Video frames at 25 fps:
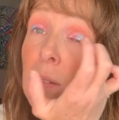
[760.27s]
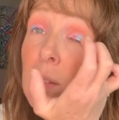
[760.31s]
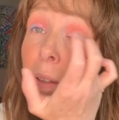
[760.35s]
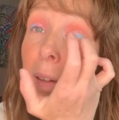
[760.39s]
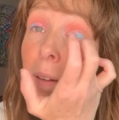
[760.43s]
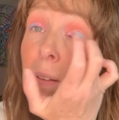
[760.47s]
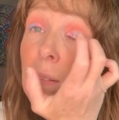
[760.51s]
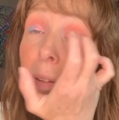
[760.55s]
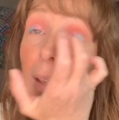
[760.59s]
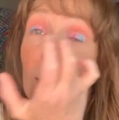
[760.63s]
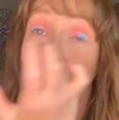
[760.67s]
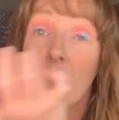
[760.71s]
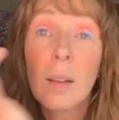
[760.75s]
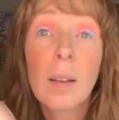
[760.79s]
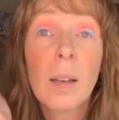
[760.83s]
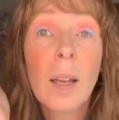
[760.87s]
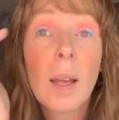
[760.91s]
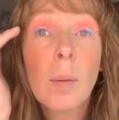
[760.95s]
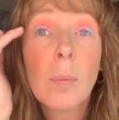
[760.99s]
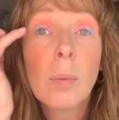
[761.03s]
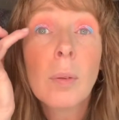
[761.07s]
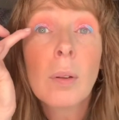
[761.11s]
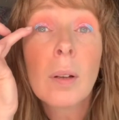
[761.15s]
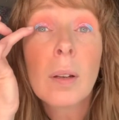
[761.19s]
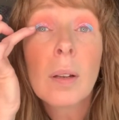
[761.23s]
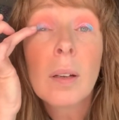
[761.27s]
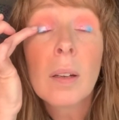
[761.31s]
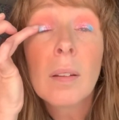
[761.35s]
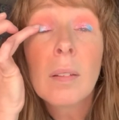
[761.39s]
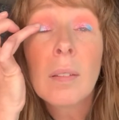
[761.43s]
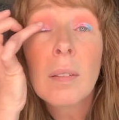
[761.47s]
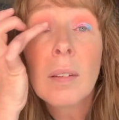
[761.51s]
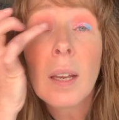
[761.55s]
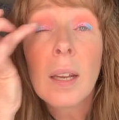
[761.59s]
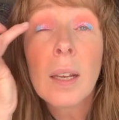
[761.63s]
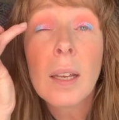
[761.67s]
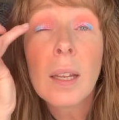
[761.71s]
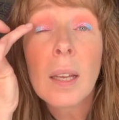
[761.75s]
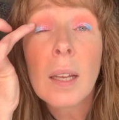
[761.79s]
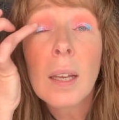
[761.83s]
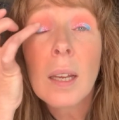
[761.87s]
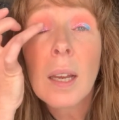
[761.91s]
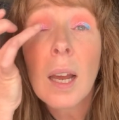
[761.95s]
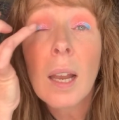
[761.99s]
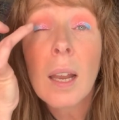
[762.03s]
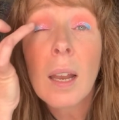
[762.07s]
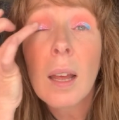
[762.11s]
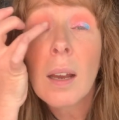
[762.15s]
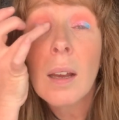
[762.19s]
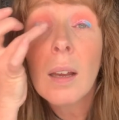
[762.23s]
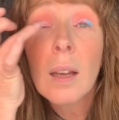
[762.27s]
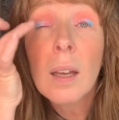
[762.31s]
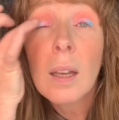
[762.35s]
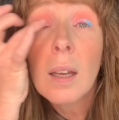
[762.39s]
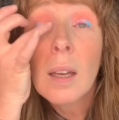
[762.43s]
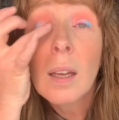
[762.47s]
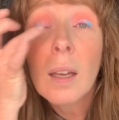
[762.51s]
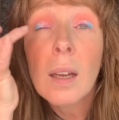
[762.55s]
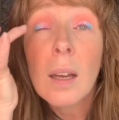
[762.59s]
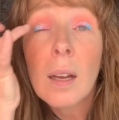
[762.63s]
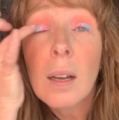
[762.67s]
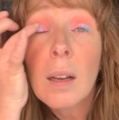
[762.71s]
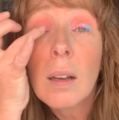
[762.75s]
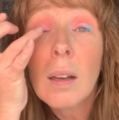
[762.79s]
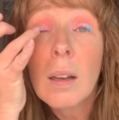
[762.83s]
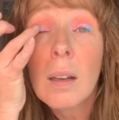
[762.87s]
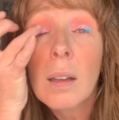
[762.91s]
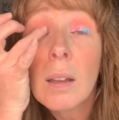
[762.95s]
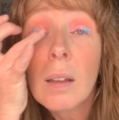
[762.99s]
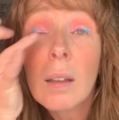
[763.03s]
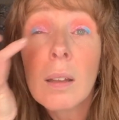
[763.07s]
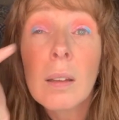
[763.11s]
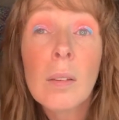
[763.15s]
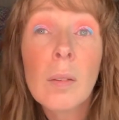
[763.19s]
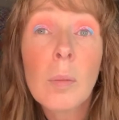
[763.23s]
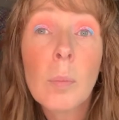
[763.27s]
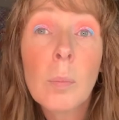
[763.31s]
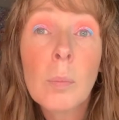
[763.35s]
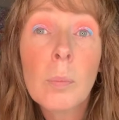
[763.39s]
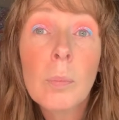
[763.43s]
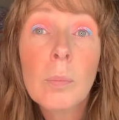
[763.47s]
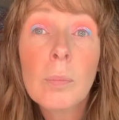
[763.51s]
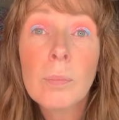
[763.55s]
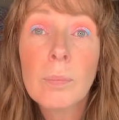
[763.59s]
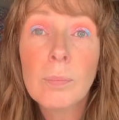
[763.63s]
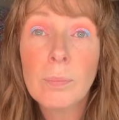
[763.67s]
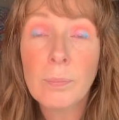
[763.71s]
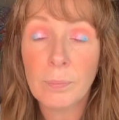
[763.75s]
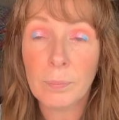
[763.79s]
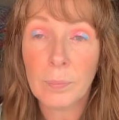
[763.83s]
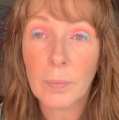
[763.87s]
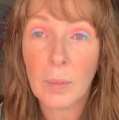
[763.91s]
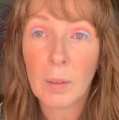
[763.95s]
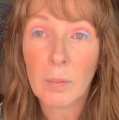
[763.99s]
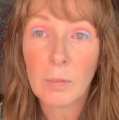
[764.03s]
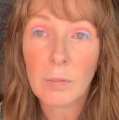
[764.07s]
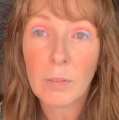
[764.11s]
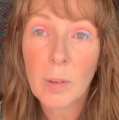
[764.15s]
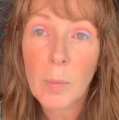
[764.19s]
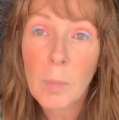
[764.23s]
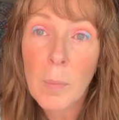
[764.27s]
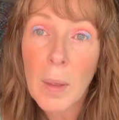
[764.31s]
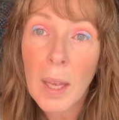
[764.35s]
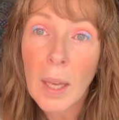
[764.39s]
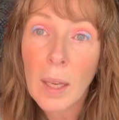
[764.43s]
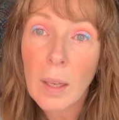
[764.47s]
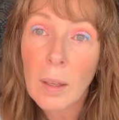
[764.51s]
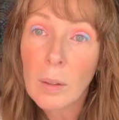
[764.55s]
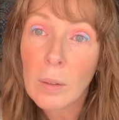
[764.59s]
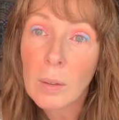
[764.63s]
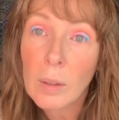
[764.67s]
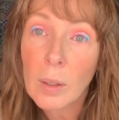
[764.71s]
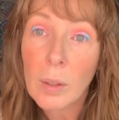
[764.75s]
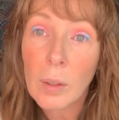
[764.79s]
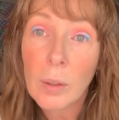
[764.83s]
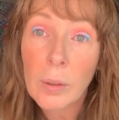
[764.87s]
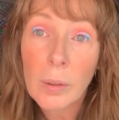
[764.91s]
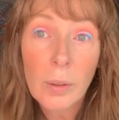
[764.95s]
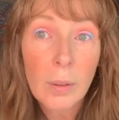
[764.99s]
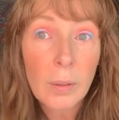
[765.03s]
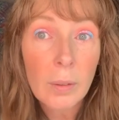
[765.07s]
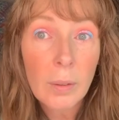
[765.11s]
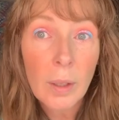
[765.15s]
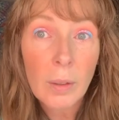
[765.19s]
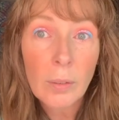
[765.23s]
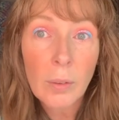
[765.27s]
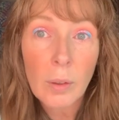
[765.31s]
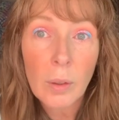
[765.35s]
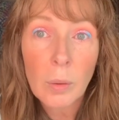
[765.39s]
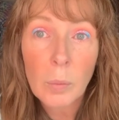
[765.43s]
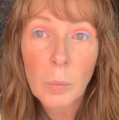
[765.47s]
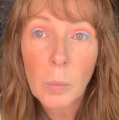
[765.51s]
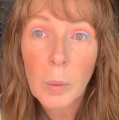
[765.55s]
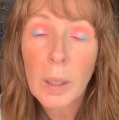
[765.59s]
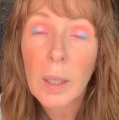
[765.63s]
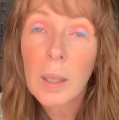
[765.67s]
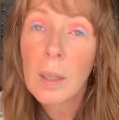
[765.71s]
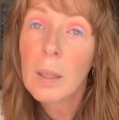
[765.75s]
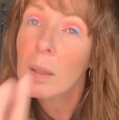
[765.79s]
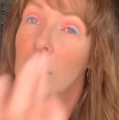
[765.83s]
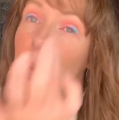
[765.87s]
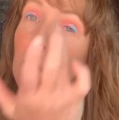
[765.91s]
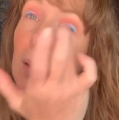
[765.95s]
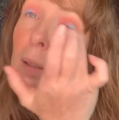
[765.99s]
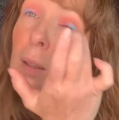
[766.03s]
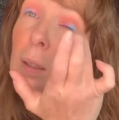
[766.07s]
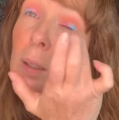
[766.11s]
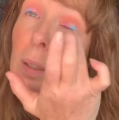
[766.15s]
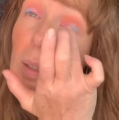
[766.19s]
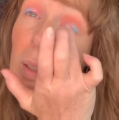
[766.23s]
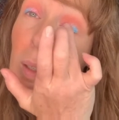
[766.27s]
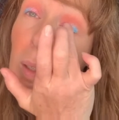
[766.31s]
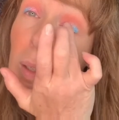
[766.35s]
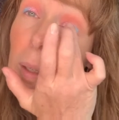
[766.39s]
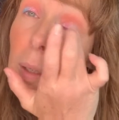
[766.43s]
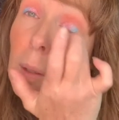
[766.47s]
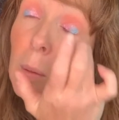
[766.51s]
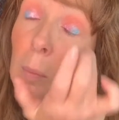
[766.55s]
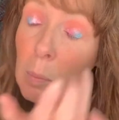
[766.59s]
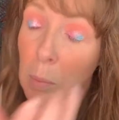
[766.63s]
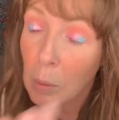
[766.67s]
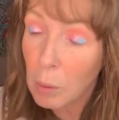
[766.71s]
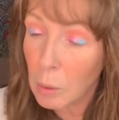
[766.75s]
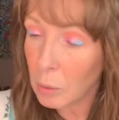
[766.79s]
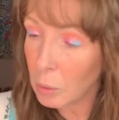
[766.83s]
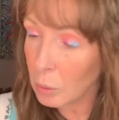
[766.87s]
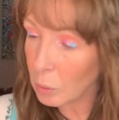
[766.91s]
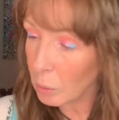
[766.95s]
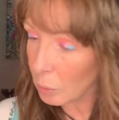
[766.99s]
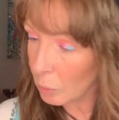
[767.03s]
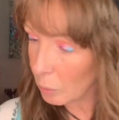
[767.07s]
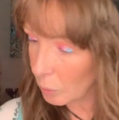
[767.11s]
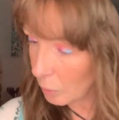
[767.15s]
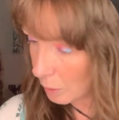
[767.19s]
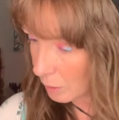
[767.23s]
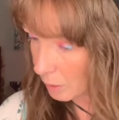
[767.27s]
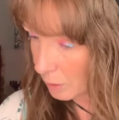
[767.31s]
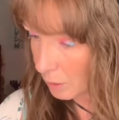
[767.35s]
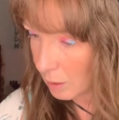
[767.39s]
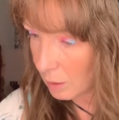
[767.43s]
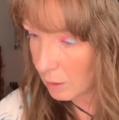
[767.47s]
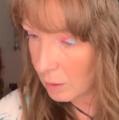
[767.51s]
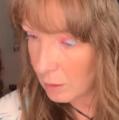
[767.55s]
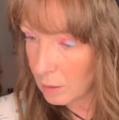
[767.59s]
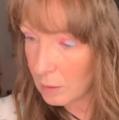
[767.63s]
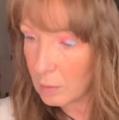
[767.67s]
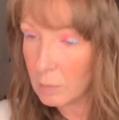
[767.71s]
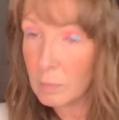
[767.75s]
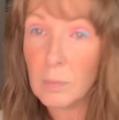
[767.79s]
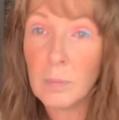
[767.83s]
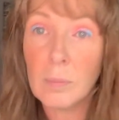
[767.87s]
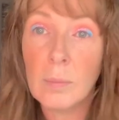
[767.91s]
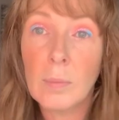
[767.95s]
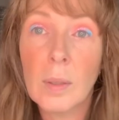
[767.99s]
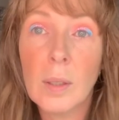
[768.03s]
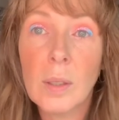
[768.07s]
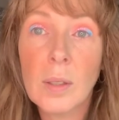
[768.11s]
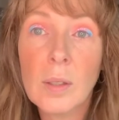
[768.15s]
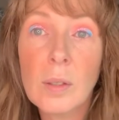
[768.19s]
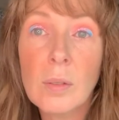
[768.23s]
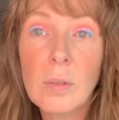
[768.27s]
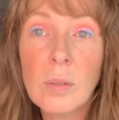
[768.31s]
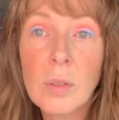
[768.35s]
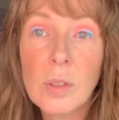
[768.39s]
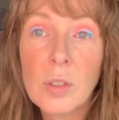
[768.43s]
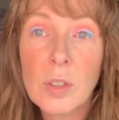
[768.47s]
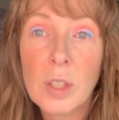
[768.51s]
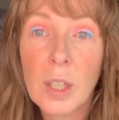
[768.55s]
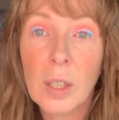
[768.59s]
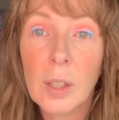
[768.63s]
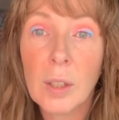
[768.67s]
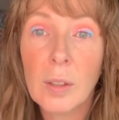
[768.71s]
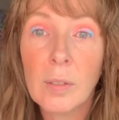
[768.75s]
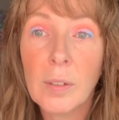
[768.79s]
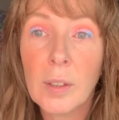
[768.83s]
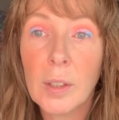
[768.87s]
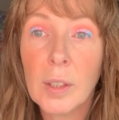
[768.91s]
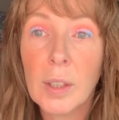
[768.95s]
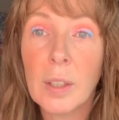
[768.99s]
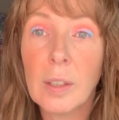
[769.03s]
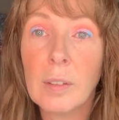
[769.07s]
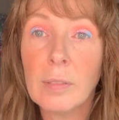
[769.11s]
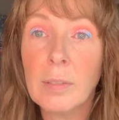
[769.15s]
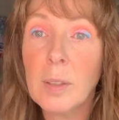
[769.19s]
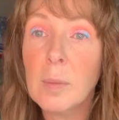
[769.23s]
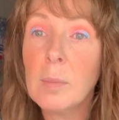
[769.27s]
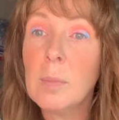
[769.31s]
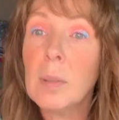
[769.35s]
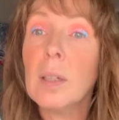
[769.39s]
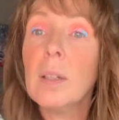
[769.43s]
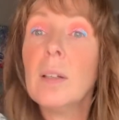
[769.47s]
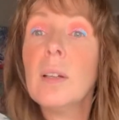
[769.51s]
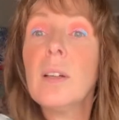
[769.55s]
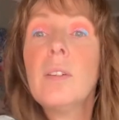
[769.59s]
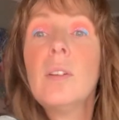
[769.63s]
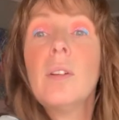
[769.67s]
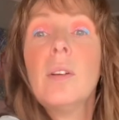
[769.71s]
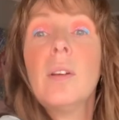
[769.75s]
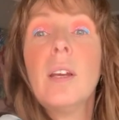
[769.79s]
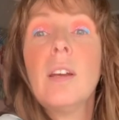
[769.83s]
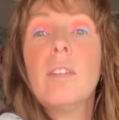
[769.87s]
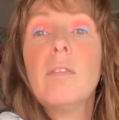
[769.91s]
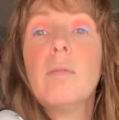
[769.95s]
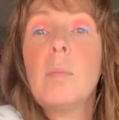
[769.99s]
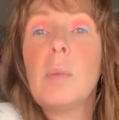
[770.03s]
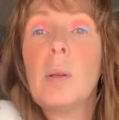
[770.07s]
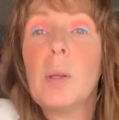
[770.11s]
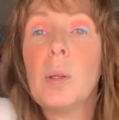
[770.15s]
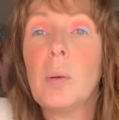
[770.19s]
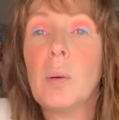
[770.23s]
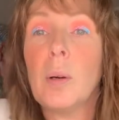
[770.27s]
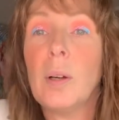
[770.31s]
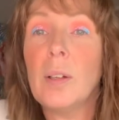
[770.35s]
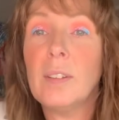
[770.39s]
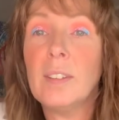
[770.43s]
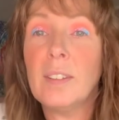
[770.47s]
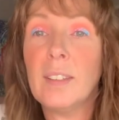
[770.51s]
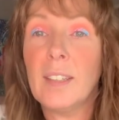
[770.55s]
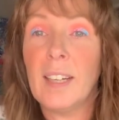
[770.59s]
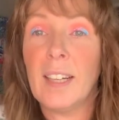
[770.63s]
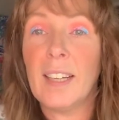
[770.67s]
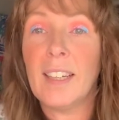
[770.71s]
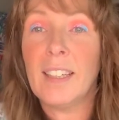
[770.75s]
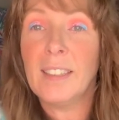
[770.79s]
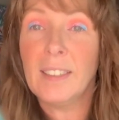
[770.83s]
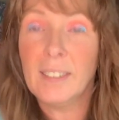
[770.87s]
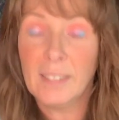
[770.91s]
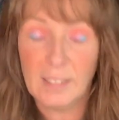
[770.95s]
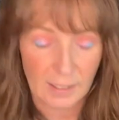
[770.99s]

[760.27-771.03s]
It is an absolutely stunning colour. Uh, for me, you know, I don't wear blue um, shadow very often, but I do have blue on today.